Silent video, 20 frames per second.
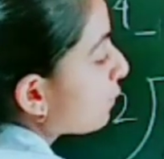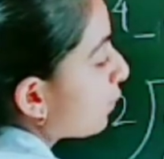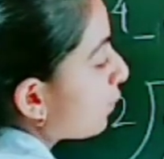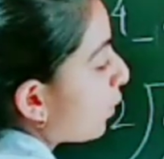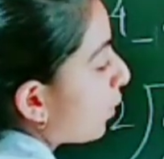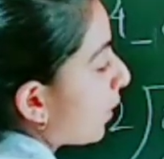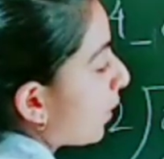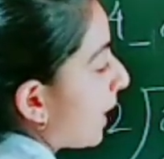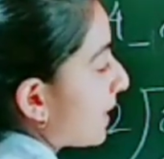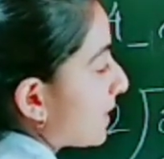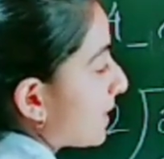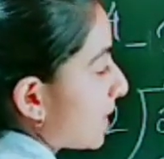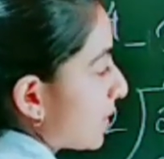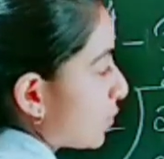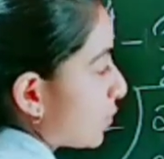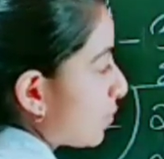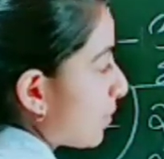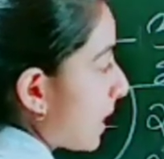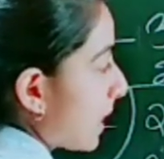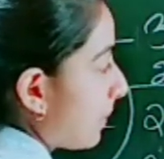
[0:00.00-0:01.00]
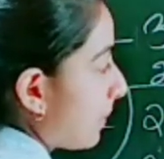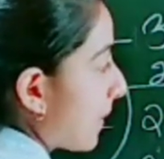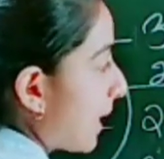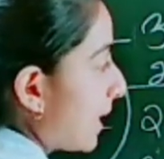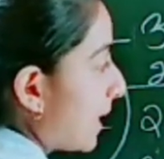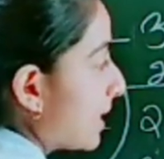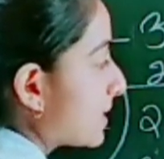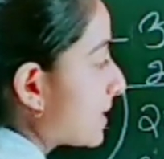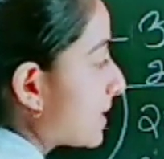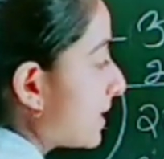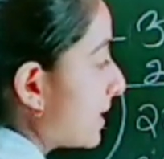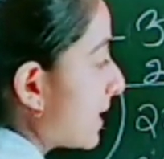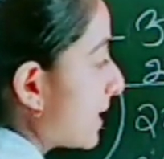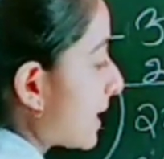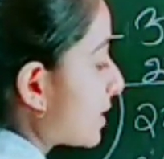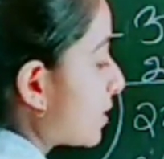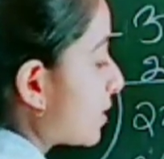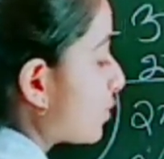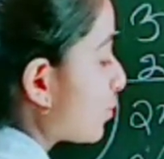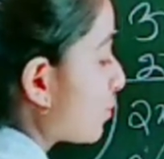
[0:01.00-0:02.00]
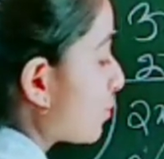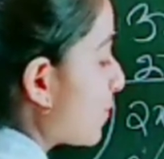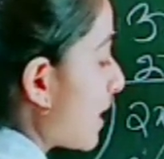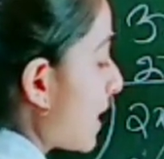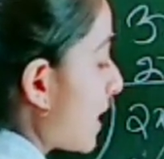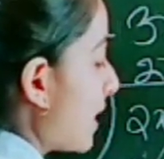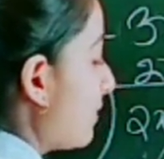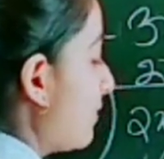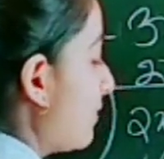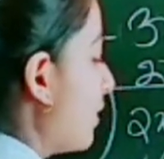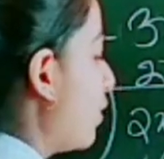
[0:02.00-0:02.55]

4x square minus 3x square, we